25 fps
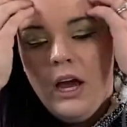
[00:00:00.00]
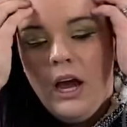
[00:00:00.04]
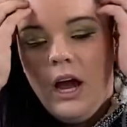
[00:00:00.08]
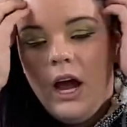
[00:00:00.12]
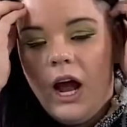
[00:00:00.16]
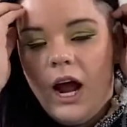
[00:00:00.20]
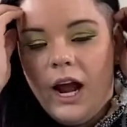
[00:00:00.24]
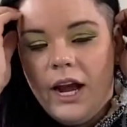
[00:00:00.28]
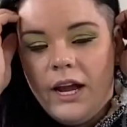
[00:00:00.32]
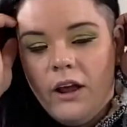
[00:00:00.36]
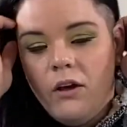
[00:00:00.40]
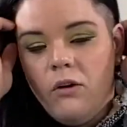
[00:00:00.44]

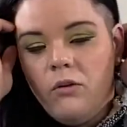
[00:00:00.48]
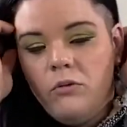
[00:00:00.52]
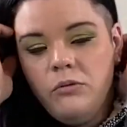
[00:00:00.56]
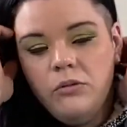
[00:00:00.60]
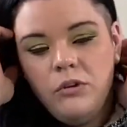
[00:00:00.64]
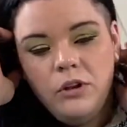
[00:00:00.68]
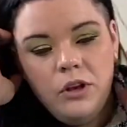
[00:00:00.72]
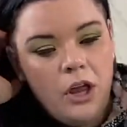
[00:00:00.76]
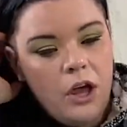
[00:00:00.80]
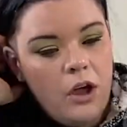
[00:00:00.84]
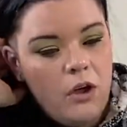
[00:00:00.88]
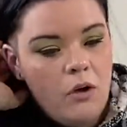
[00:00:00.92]
I don't
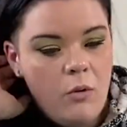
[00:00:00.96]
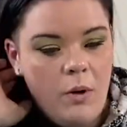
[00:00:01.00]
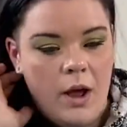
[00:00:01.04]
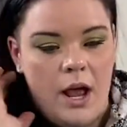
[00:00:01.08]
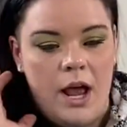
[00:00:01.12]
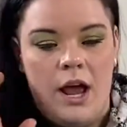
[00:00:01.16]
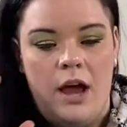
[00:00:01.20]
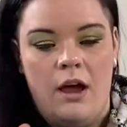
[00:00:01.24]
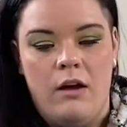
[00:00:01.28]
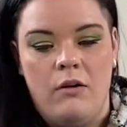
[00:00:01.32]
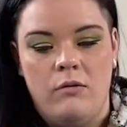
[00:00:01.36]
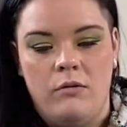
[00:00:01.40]
know
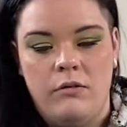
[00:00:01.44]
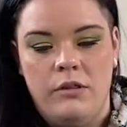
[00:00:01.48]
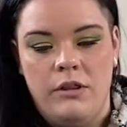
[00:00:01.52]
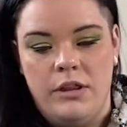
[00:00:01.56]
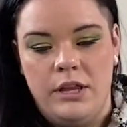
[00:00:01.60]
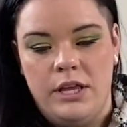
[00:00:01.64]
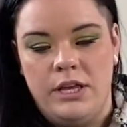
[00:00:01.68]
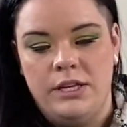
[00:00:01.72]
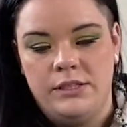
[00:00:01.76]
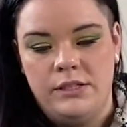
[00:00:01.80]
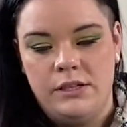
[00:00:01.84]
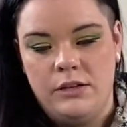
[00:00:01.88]
how
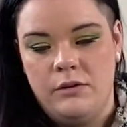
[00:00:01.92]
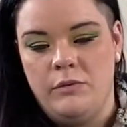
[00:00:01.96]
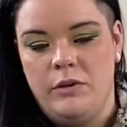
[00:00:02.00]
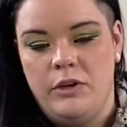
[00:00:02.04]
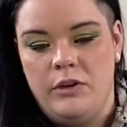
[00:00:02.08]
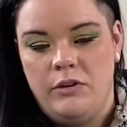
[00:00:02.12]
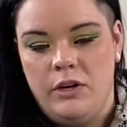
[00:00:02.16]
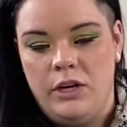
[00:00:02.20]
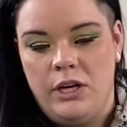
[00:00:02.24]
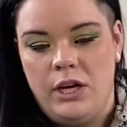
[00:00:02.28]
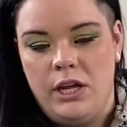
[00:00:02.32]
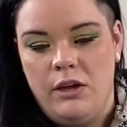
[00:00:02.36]
this
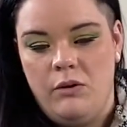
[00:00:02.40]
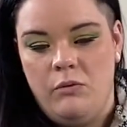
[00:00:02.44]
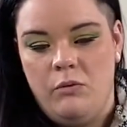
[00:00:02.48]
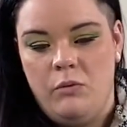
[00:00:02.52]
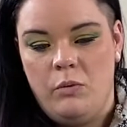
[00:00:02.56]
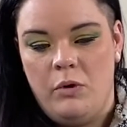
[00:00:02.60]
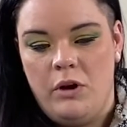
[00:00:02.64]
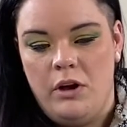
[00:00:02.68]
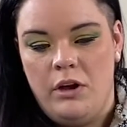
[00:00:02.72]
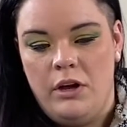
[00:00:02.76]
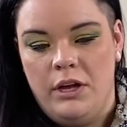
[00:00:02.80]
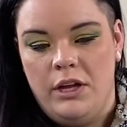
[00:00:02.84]
community
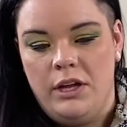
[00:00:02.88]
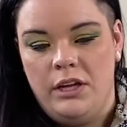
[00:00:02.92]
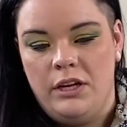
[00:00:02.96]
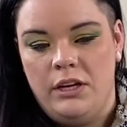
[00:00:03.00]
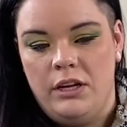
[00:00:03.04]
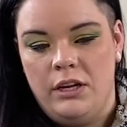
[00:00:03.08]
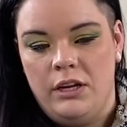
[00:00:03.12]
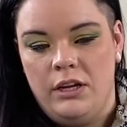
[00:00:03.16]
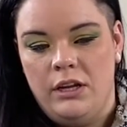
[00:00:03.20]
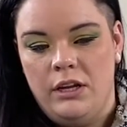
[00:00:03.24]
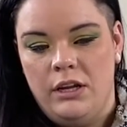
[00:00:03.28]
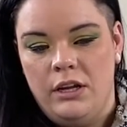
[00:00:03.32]

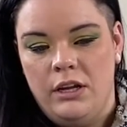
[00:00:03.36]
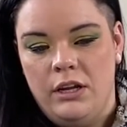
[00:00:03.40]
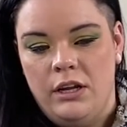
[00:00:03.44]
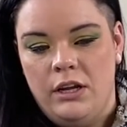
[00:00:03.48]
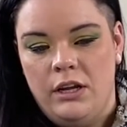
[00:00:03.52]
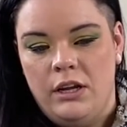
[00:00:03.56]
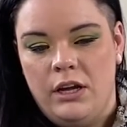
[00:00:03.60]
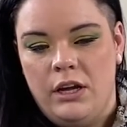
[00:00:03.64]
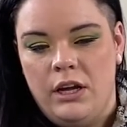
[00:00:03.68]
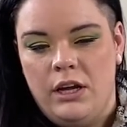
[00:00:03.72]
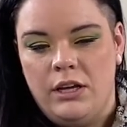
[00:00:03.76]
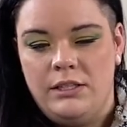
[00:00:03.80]
would
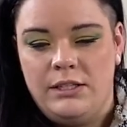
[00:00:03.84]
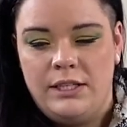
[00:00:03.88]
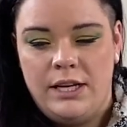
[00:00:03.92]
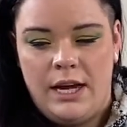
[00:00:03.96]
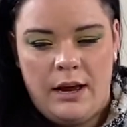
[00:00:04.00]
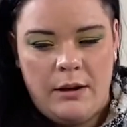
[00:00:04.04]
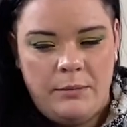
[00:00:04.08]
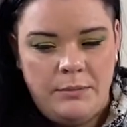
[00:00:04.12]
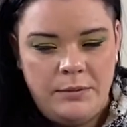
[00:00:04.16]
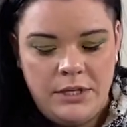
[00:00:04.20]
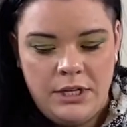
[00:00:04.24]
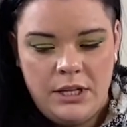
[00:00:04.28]

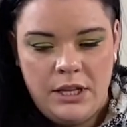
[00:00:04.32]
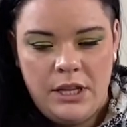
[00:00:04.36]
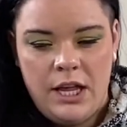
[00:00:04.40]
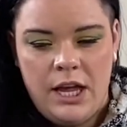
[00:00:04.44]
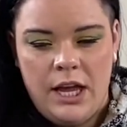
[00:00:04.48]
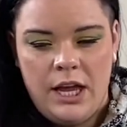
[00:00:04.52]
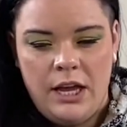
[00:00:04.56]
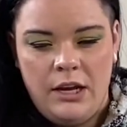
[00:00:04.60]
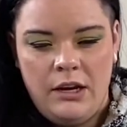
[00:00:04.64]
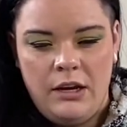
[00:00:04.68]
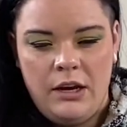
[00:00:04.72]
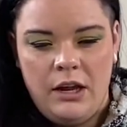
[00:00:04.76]
adapt to
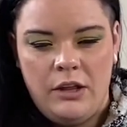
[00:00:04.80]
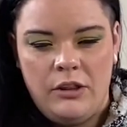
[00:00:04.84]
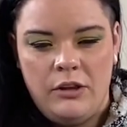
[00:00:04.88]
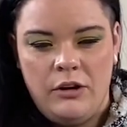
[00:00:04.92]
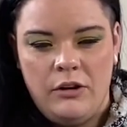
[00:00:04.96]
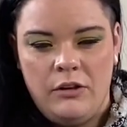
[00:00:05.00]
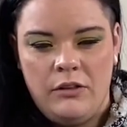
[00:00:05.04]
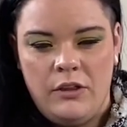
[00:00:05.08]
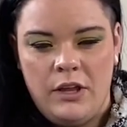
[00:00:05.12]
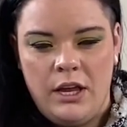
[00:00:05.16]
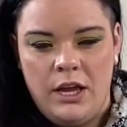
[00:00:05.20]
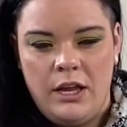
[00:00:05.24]
that
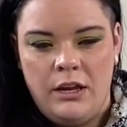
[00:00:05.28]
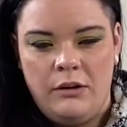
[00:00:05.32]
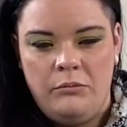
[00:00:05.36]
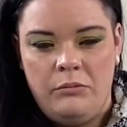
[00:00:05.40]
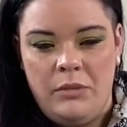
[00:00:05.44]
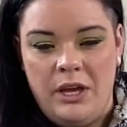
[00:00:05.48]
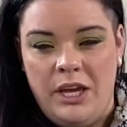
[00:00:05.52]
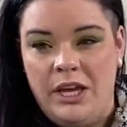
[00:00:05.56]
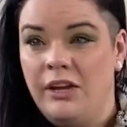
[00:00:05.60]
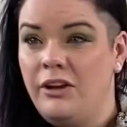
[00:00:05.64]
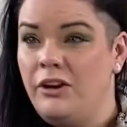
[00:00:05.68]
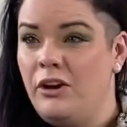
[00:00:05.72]
other than
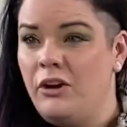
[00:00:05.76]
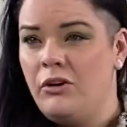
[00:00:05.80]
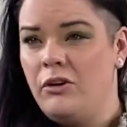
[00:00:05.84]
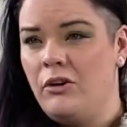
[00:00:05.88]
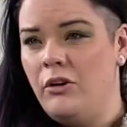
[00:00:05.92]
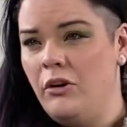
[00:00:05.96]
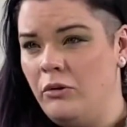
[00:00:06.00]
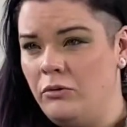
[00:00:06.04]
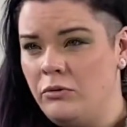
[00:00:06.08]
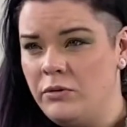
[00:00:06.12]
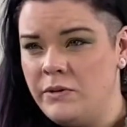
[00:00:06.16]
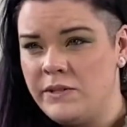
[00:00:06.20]
making our
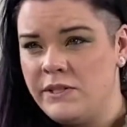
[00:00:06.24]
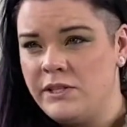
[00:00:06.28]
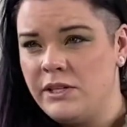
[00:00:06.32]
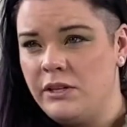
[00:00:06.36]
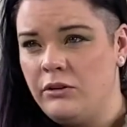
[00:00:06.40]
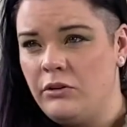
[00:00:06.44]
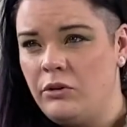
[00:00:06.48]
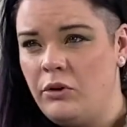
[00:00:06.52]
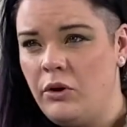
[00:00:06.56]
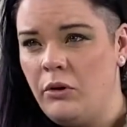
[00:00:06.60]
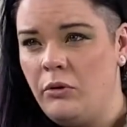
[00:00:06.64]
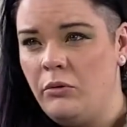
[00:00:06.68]
own
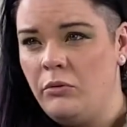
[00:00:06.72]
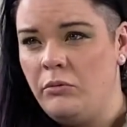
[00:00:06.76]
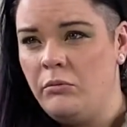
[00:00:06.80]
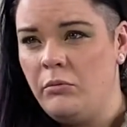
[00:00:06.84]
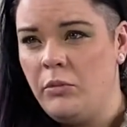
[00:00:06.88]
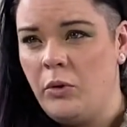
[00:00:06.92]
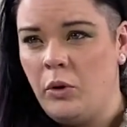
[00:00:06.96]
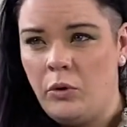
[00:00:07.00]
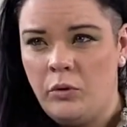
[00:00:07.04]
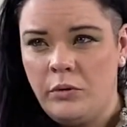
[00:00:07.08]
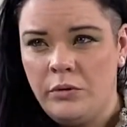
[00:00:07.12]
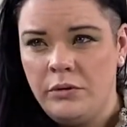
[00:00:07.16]
silicone
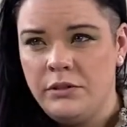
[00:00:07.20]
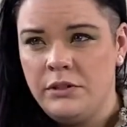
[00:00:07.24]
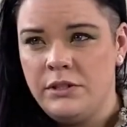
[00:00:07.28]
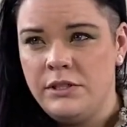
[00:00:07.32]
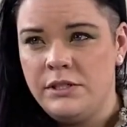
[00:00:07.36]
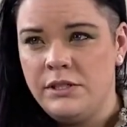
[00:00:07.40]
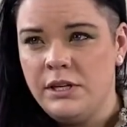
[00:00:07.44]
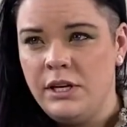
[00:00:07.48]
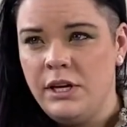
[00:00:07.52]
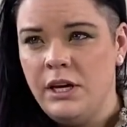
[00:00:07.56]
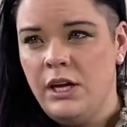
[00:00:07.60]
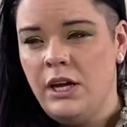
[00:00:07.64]
molds.